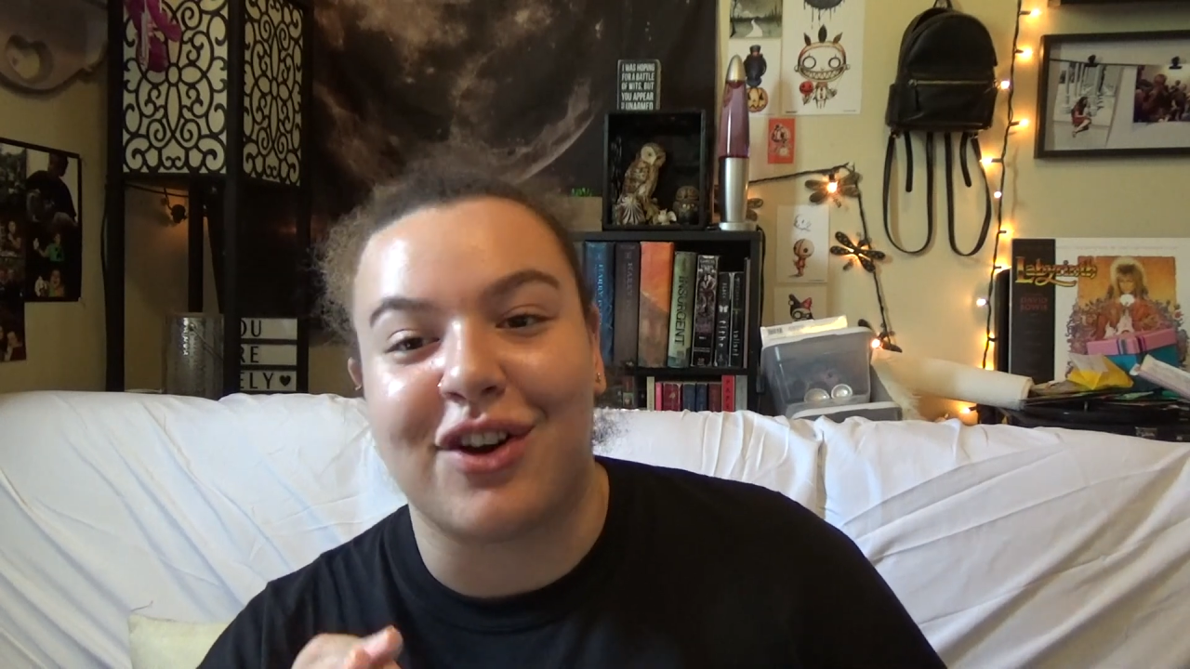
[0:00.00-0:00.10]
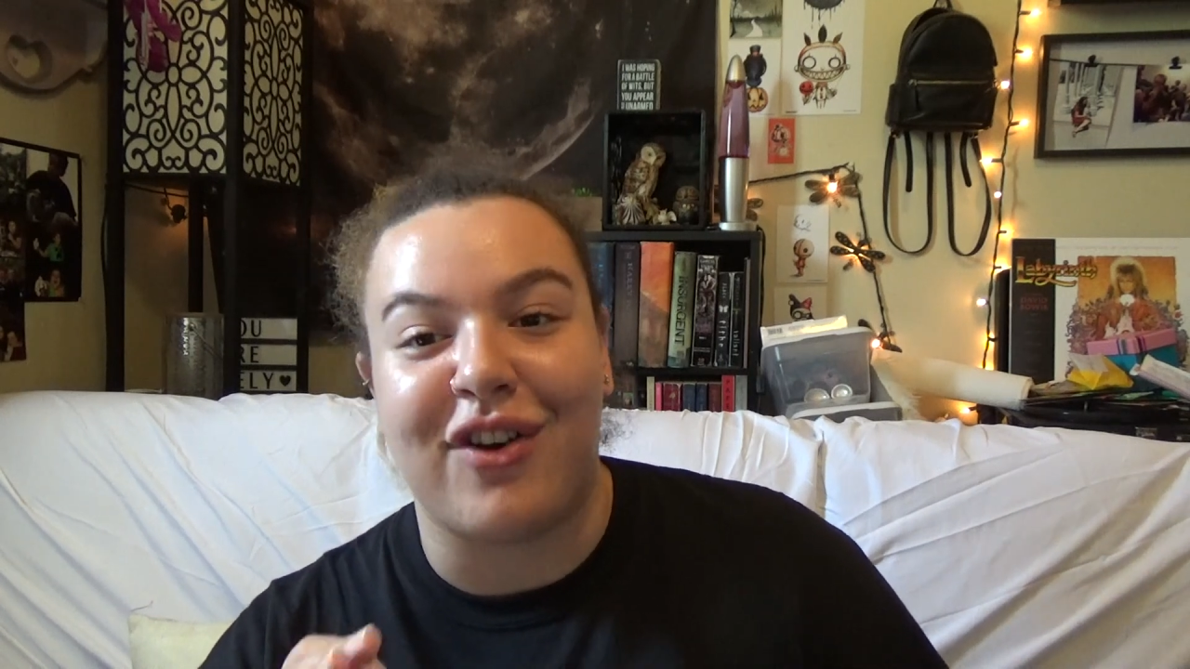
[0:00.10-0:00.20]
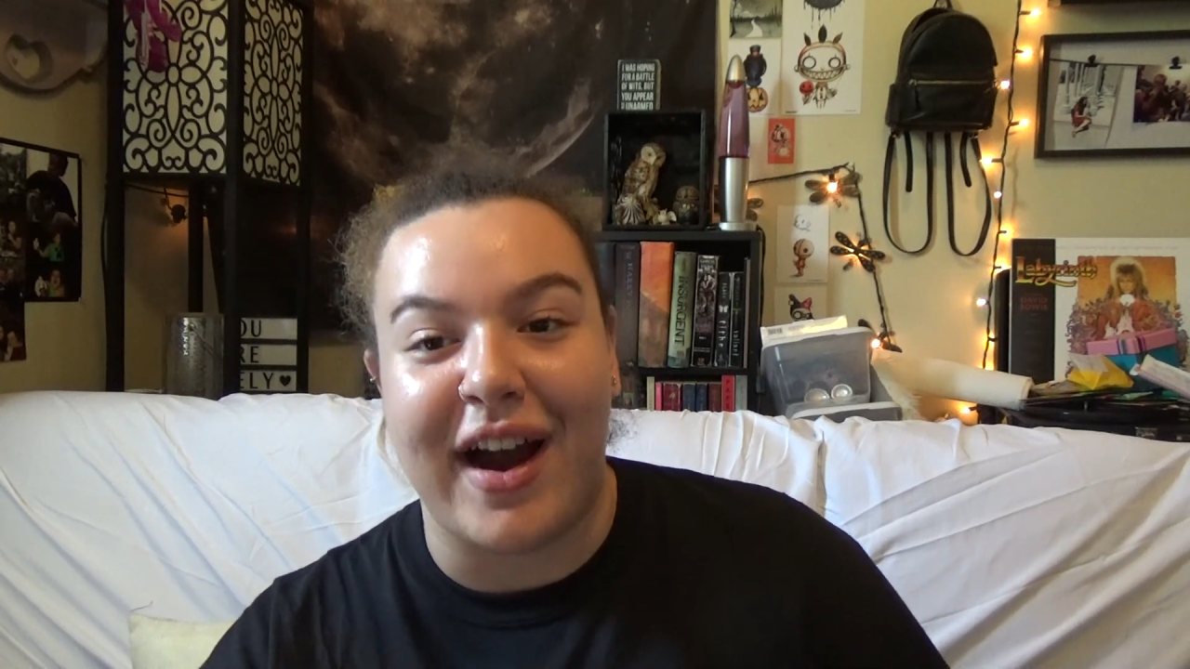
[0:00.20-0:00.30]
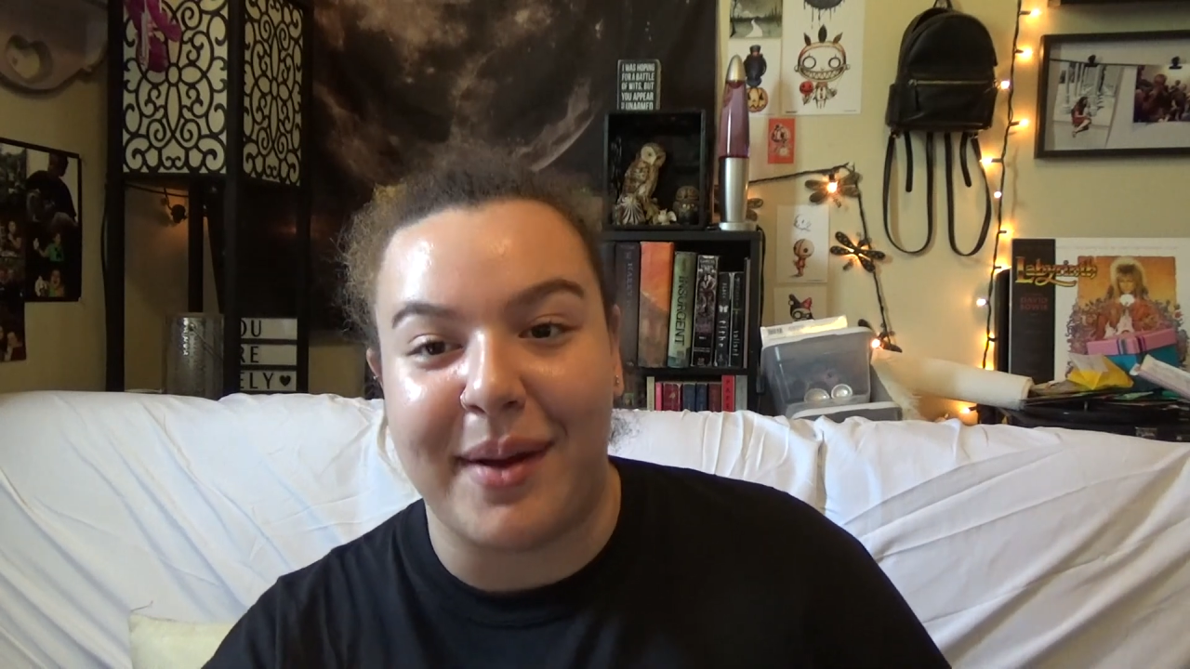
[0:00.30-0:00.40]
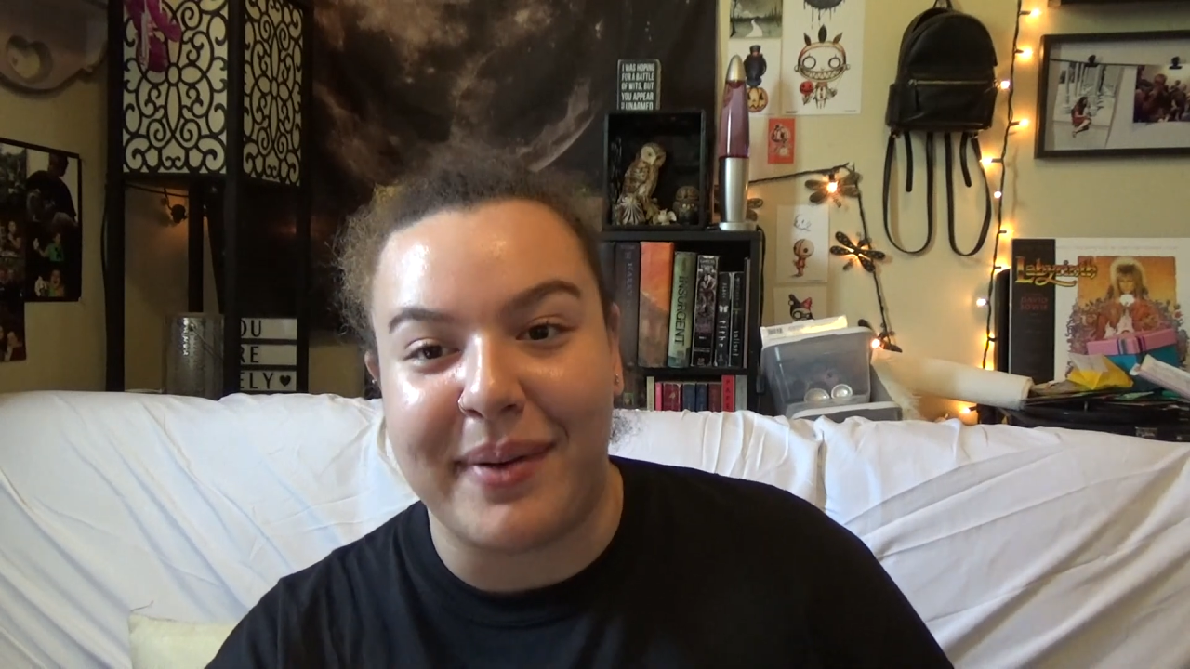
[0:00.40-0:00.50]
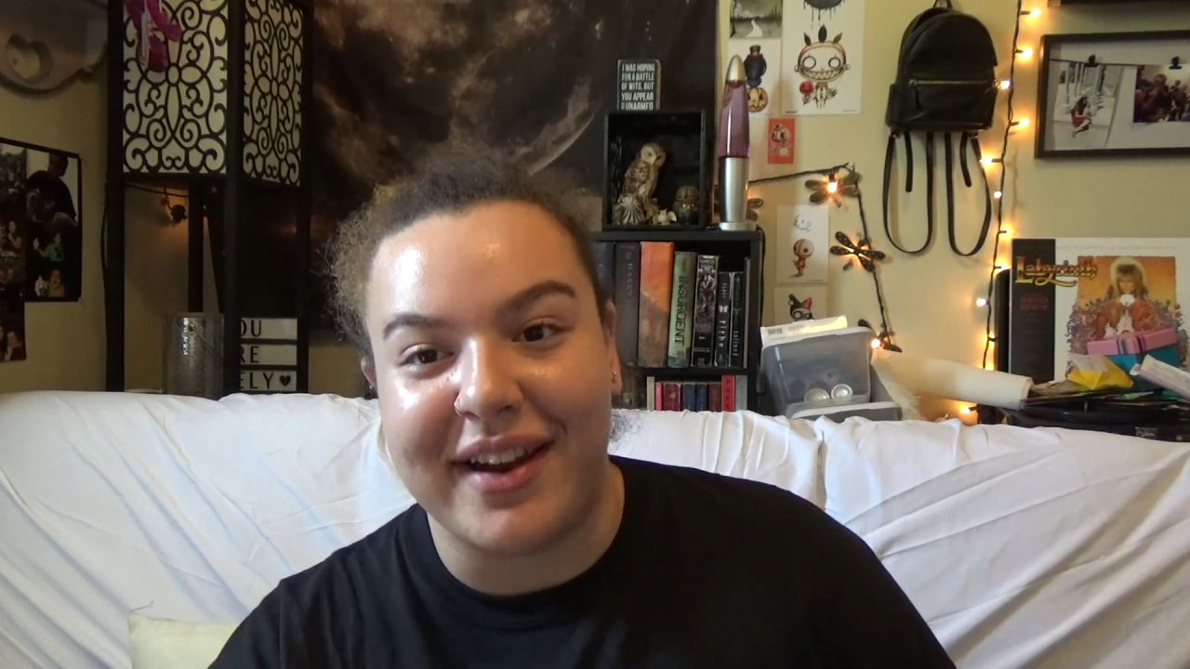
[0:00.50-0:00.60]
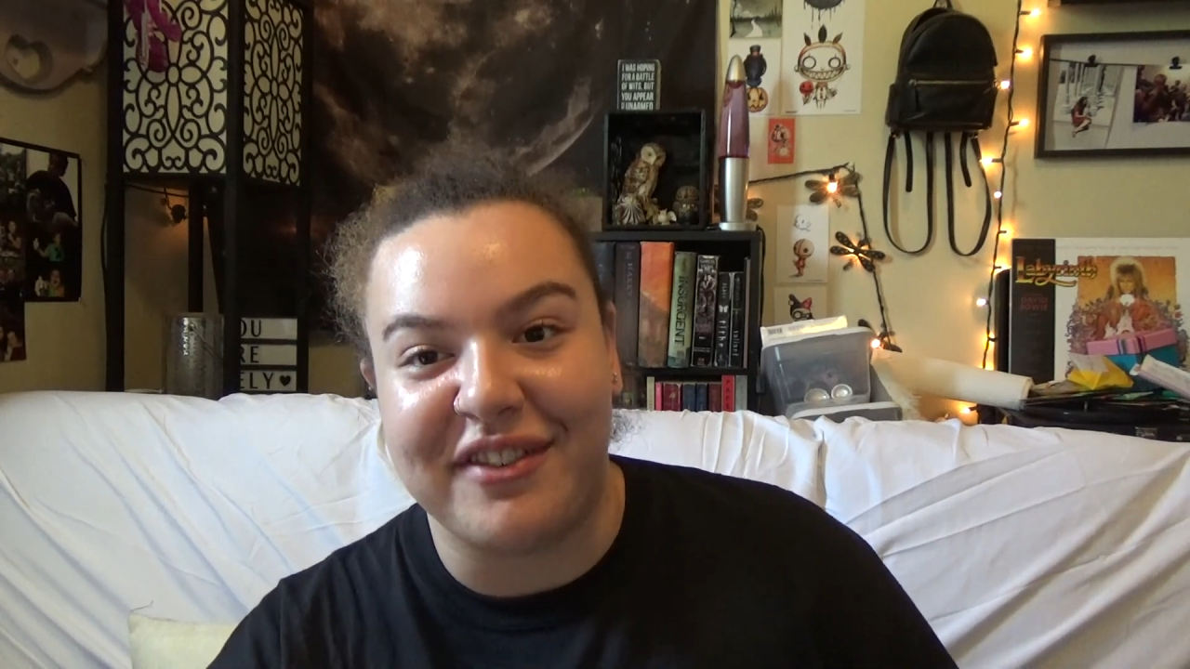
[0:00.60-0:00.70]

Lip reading: crap out